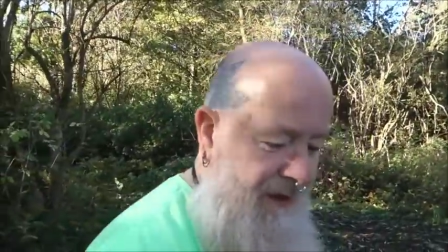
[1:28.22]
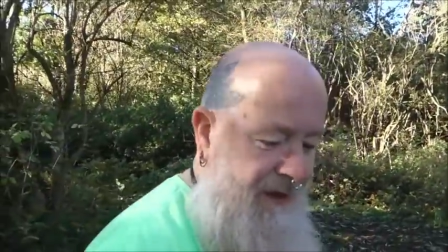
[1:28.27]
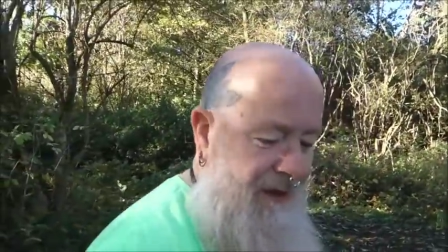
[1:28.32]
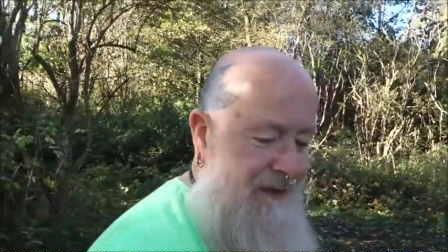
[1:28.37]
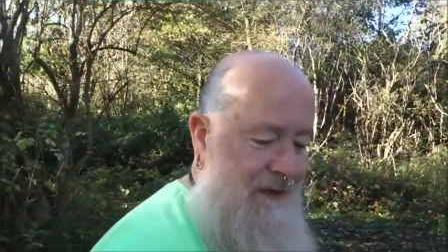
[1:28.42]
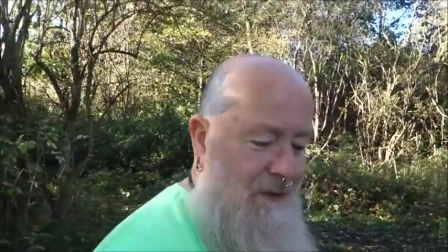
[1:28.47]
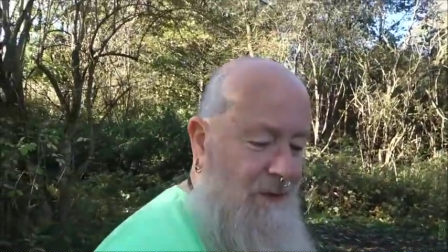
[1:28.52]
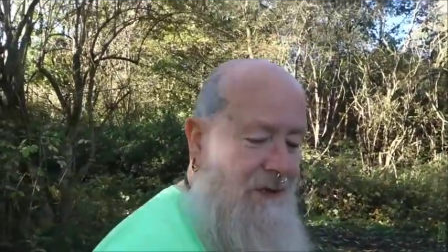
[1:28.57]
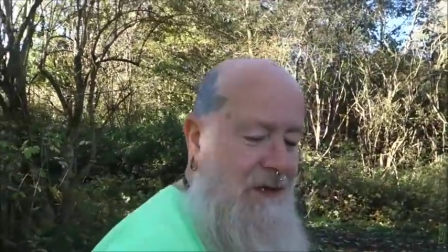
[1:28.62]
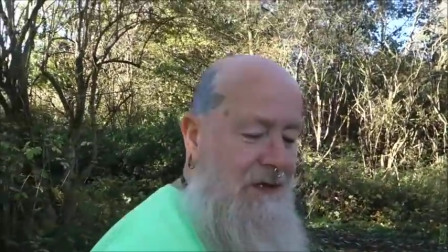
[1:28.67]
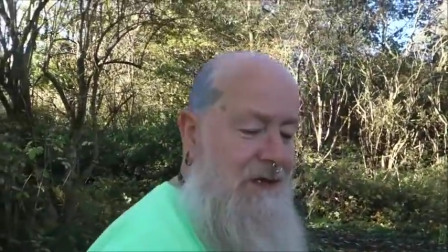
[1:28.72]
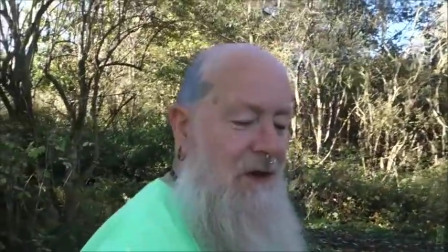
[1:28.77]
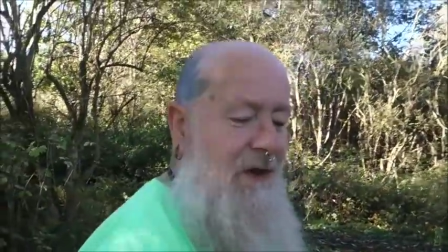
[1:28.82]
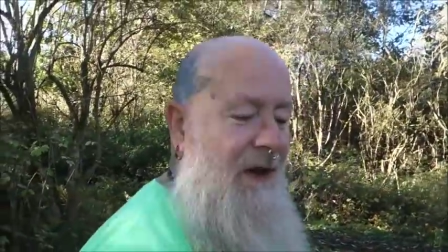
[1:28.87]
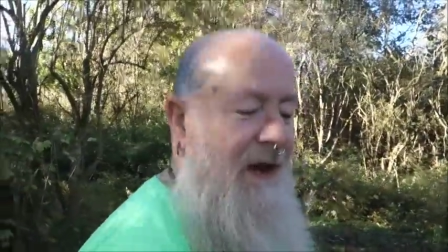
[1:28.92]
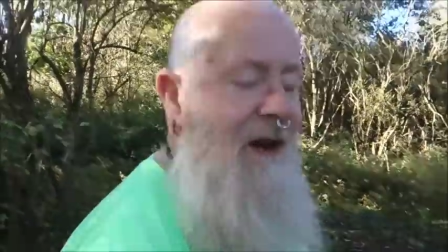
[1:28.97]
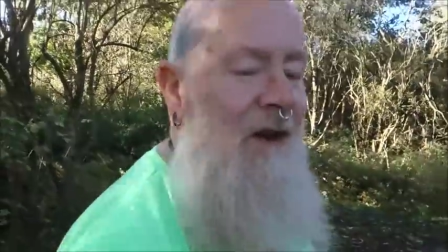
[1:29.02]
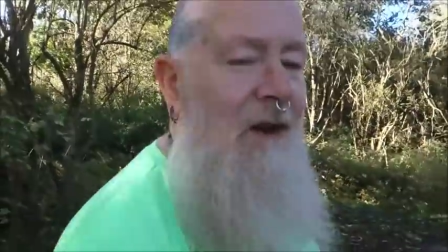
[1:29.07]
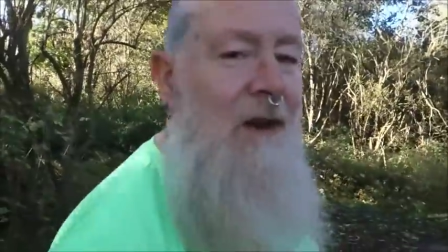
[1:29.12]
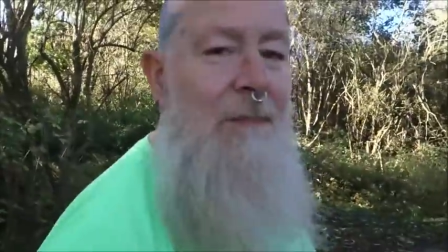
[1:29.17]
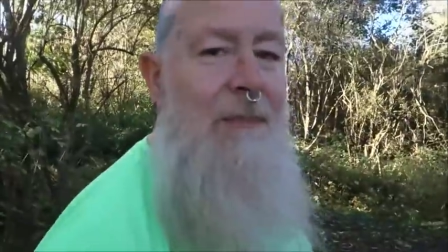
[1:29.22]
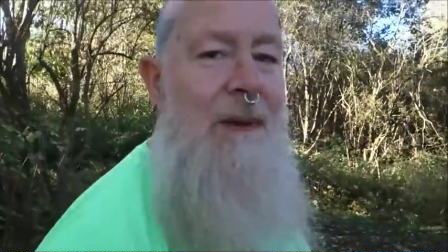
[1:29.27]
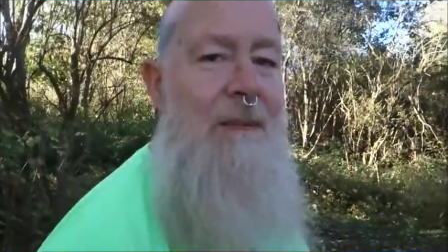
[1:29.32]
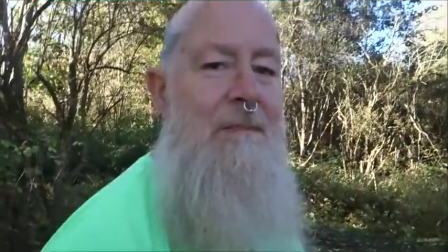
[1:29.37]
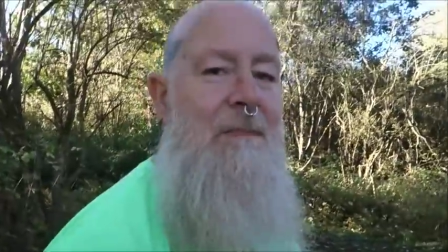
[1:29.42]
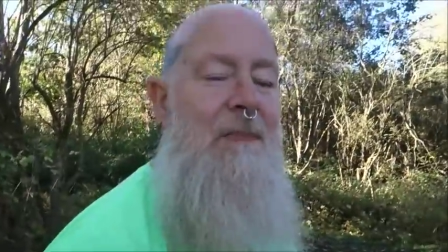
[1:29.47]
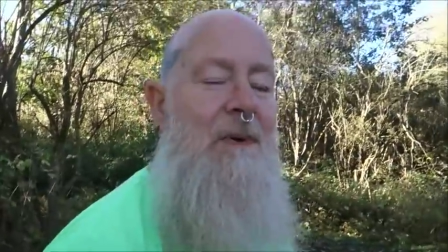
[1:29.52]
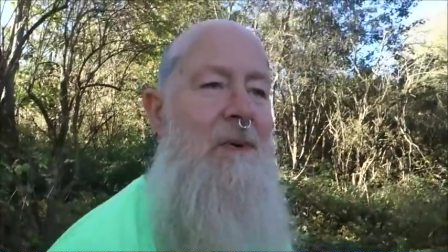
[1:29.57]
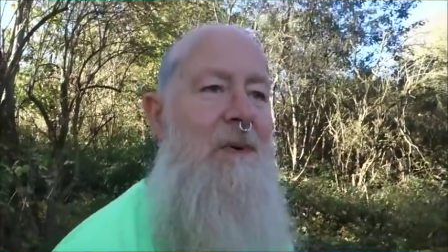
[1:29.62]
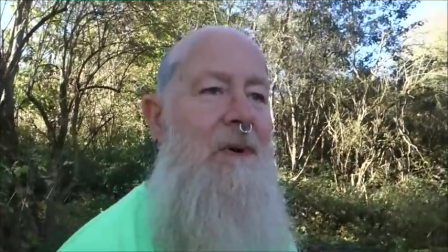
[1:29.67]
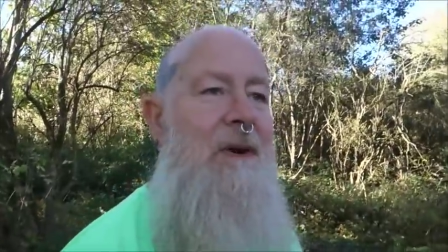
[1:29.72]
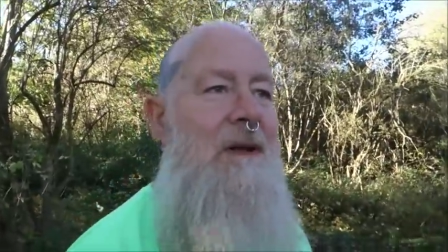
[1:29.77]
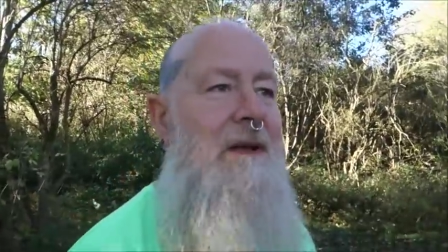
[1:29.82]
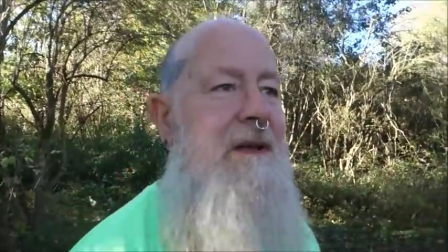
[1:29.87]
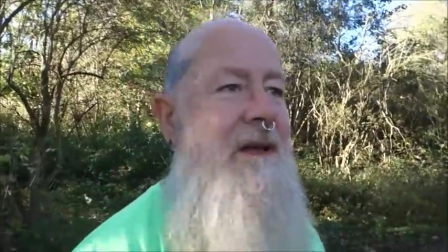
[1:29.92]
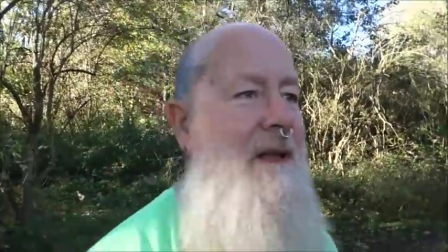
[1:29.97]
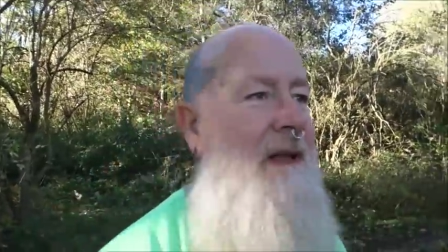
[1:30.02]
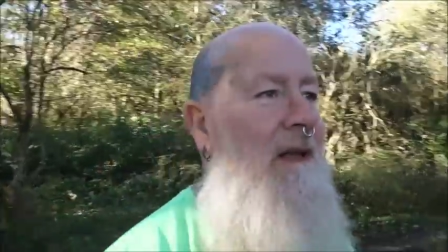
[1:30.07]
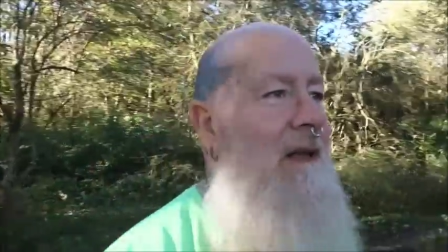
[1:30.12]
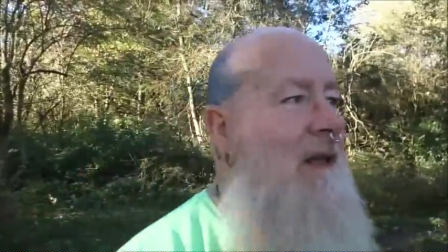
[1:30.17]
So we're just on a little bimble,
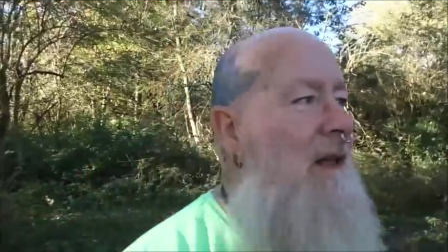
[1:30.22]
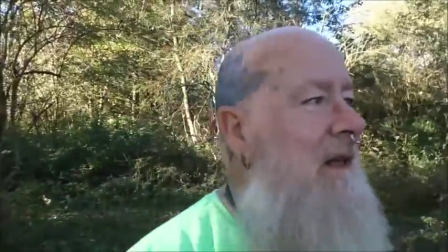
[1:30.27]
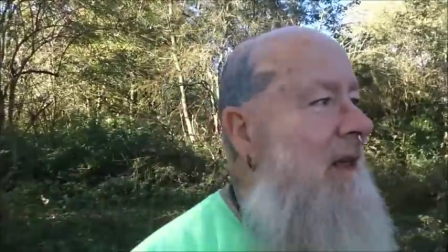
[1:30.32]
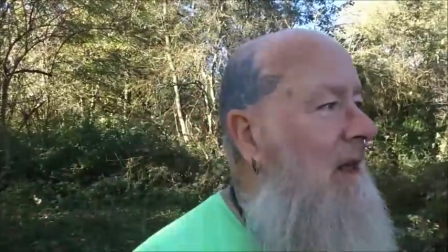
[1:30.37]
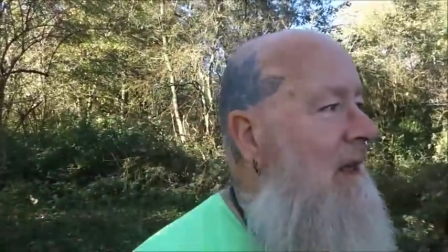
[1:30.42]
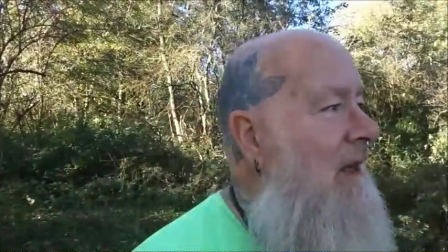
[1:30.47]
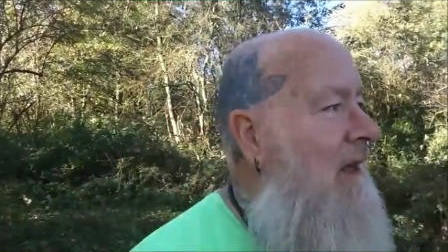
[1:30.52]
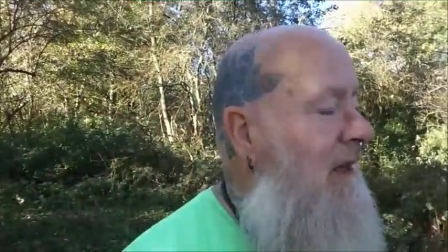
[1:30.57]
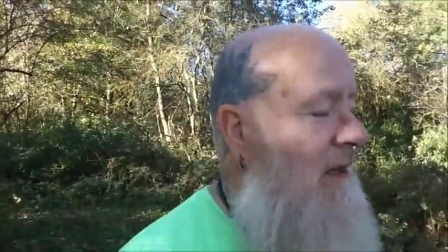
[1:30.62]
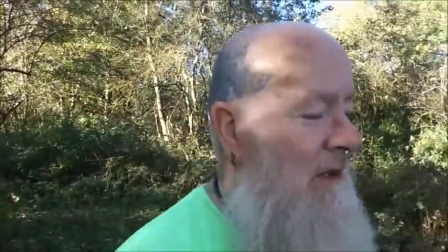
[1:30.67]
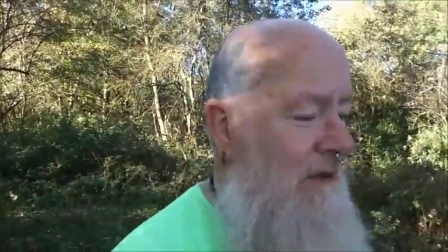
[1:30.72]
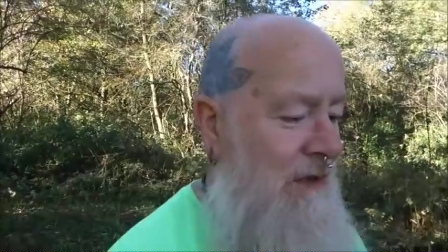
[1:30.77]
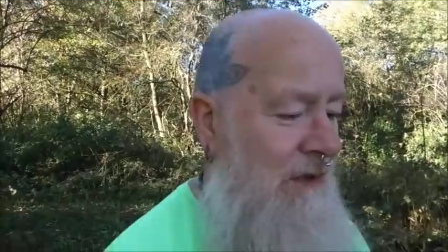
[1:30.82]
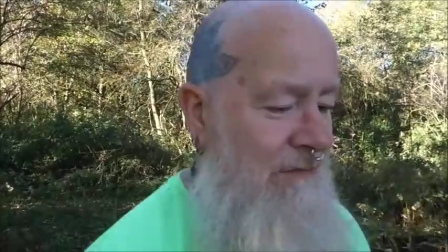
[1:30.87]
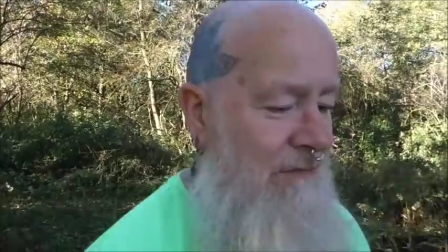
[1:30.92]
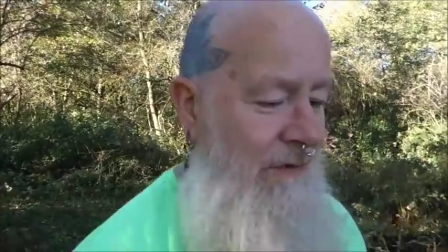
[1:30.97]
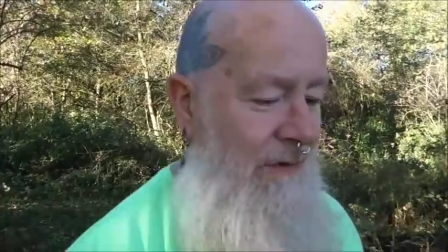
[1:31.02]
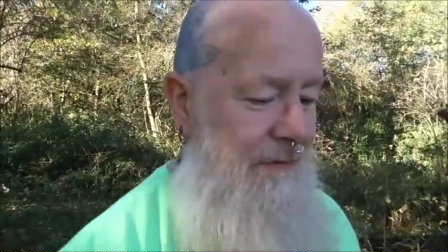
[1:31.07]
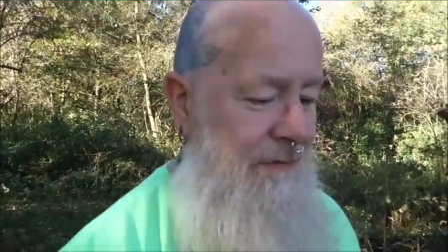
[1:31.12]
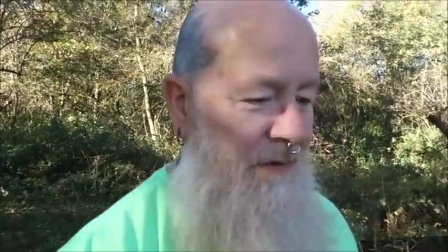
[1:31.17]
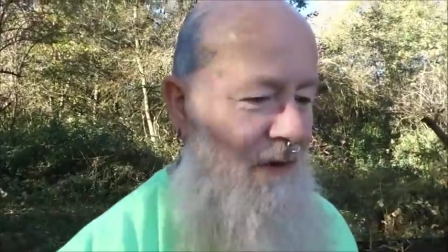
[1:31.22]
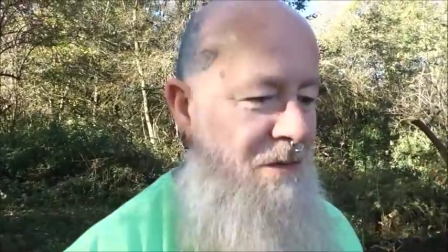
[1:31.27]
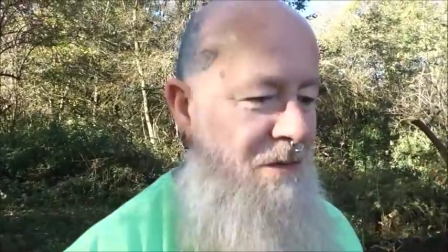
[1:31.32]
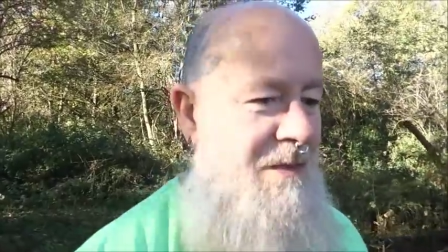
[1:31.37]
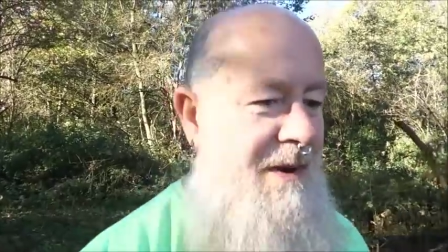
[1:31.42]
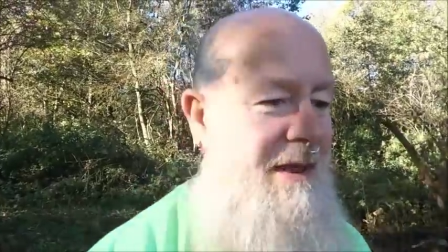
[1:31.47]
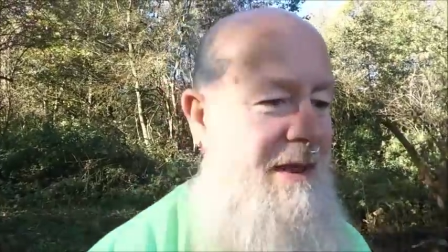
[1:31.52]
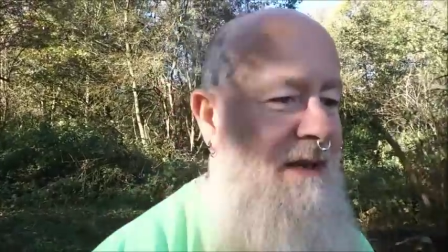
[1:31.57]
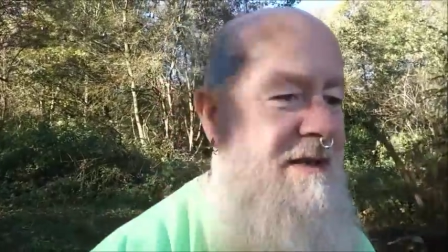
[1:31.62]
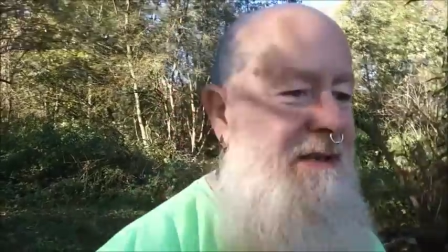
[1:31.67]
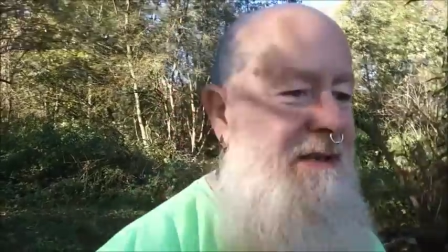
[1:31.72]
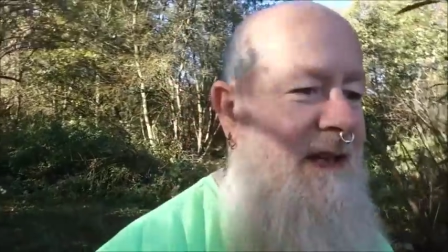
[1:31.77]
just for a few minutes.